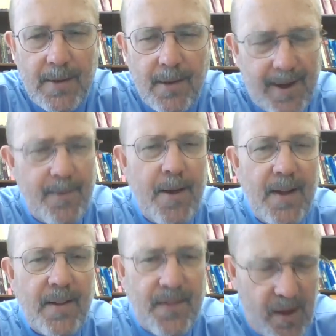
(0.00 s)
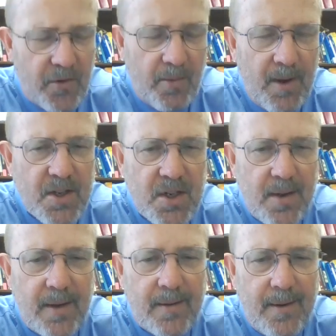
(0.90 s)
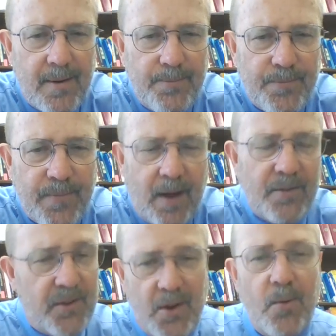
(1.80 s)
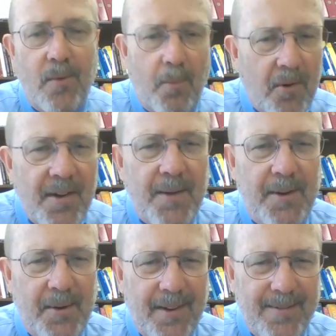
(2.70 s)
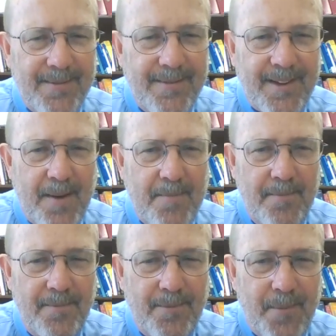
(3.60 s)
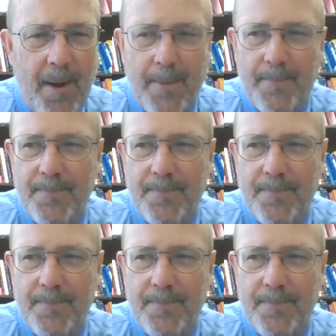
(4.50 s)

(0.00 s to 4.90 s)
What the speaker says: Okay, thank you so much, and I'll see you one more time anyway. Okay, bye-bye.